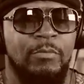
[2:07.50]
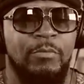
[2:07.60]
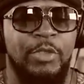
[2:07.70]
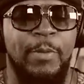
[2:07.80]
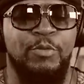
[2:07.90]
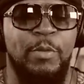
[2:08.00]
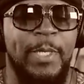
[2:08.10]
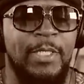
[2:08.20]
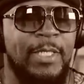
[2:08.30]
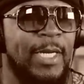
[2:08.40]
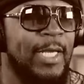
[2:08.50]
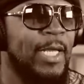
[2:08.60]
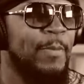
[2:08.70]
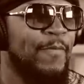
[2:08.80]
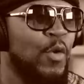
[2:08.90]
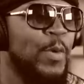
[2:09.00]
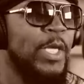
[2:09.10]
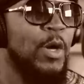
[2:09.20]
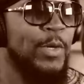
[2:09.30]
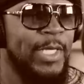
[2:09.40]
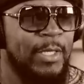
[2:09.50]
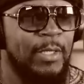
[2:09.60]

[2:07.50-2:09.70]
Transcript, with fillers: Give them three minutes to get in before we go in.